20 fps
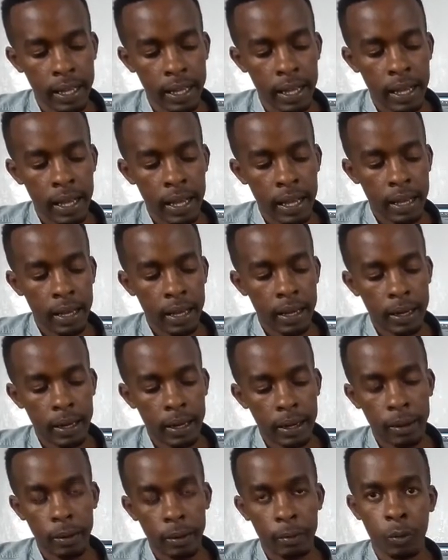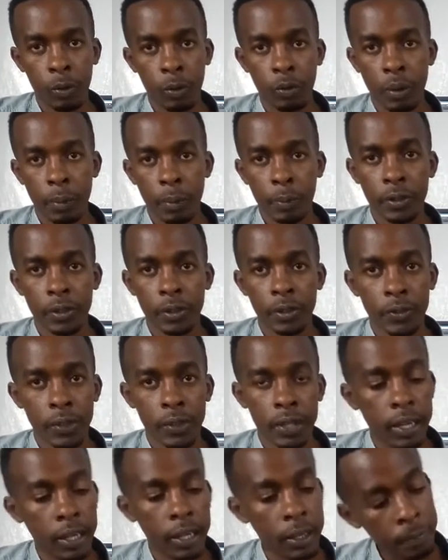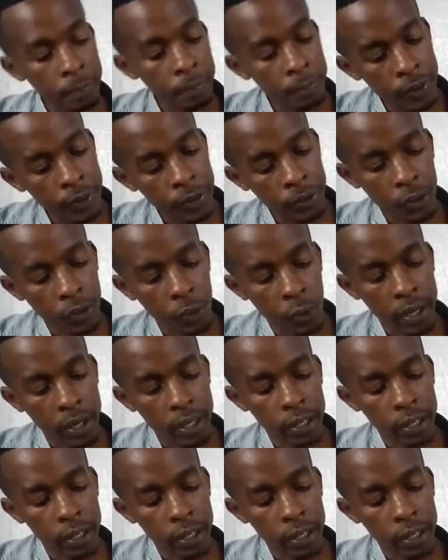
with my pointer finger, string 1 and 2,